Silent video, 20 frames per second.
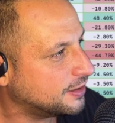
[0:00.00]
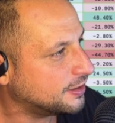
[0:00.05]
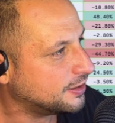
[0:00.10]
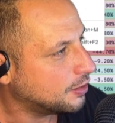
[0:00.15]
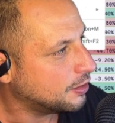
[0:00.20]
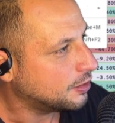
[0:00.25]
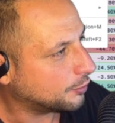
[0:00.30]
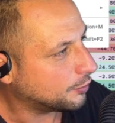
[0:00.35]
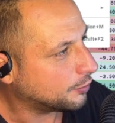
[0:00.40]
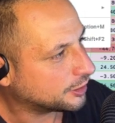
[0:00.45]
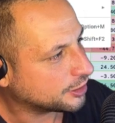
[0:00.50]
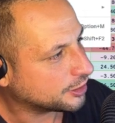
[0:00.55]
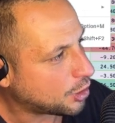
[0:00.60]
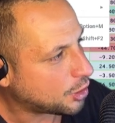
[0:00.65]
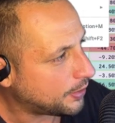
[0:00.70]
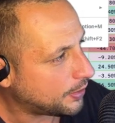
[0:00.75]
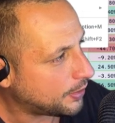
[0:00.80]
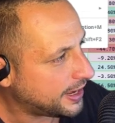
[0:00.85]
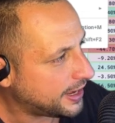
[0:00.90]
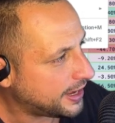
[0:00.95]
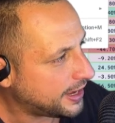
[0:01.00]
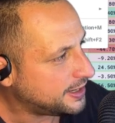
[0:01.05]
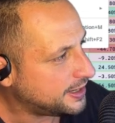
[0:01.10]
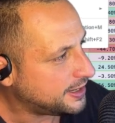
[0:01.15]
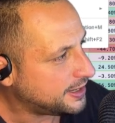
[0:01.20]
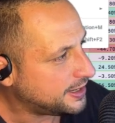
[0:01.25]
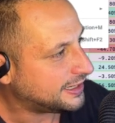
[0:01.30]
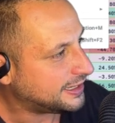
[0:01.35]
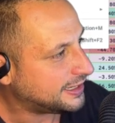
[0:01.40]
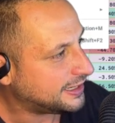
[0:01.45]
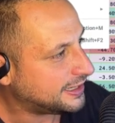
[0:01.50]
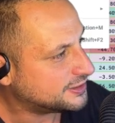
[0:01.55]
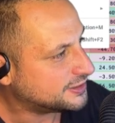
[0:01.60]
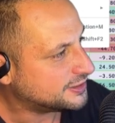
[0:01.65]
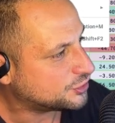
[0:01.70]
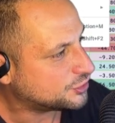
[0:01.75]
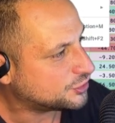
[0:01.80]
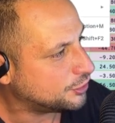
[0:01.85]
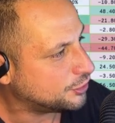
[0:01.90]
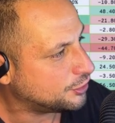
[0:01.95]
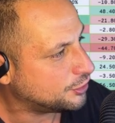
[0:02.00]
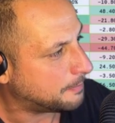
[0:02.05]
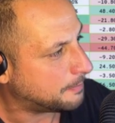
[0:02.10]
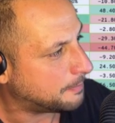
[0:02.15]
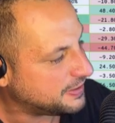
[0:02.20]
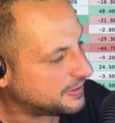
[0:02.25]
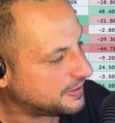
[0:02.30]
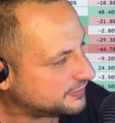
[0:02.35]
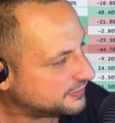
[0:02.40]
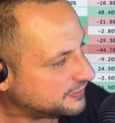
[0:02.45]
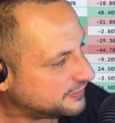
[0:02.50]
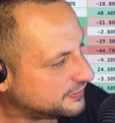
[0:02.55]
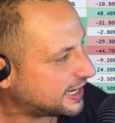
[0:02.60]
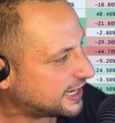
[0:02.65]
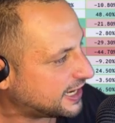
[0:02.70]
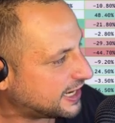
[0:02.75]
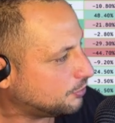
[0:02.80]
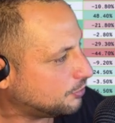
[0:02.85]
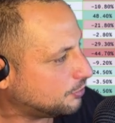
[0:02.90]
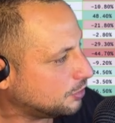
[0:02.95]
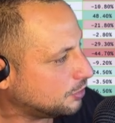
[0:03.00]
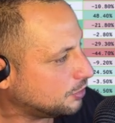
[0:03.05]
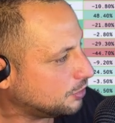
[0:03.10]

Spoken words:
We're going to go ahead and insert a pivot table.